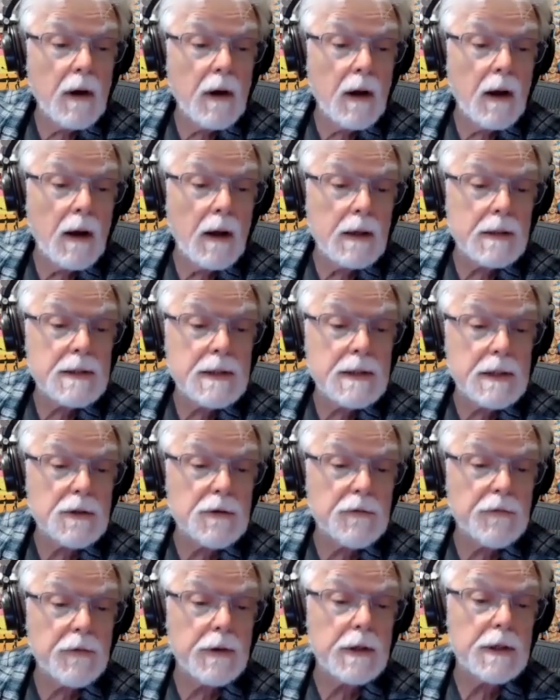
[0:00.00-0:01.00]

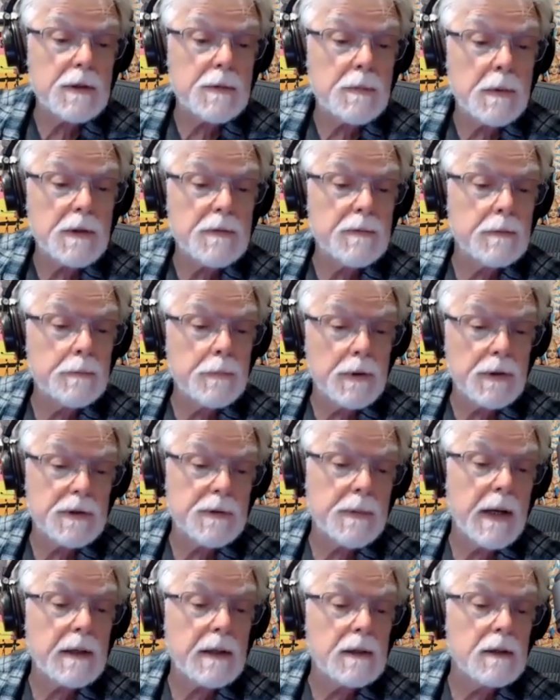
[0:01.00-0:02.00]
schizophrenics
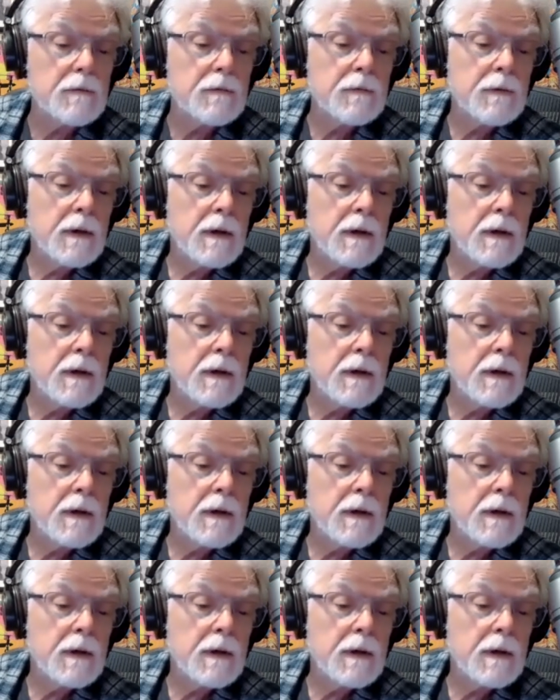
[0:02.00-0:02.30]
perspective,